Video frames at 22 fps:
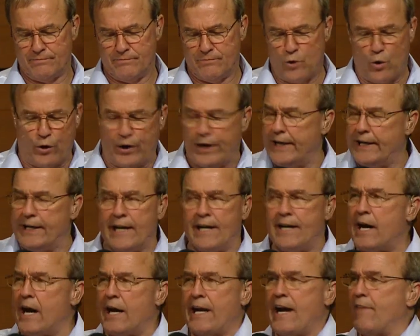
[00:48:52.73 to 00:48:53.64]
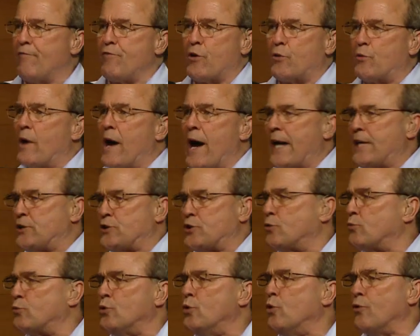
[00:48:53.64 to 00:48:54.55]
or he did not have the right to
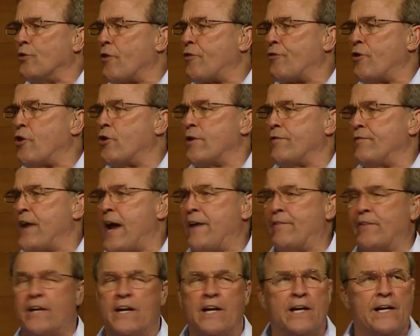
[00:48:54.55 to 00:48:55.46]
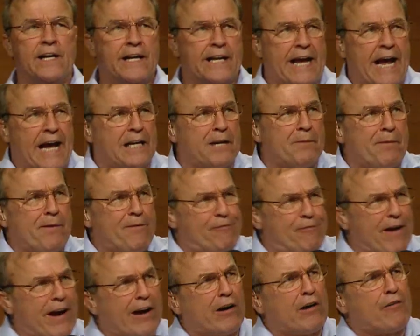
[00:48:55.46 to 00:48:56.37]
rule the throne of David. It had to be
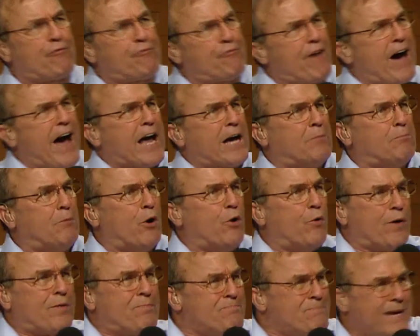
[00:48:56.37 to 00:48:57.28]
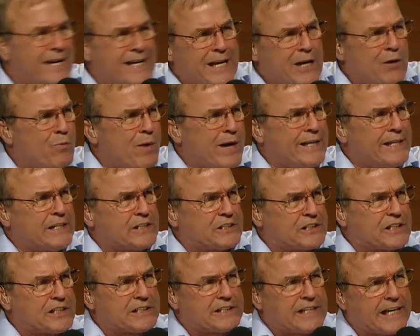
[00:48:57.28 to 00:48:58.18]
verifiable with many
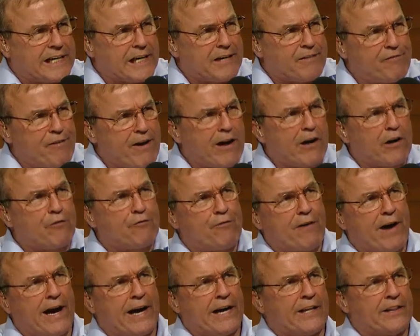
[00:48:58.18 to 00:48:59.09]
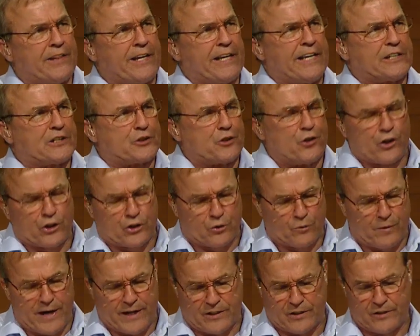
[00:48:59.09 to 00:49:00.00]
witnesses that could verify the historical
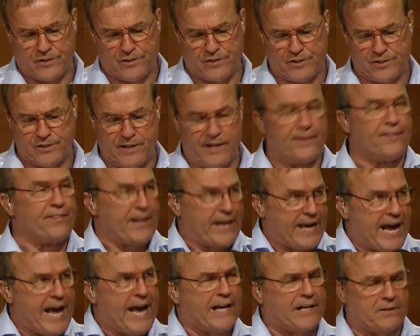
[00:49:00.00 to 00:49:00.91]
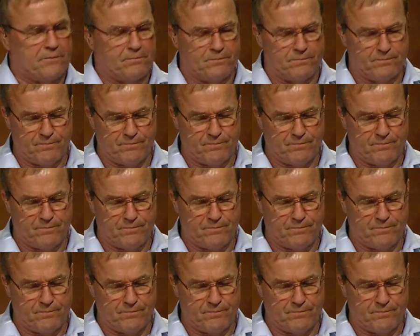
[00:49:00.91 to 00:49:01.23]
records, and they had them.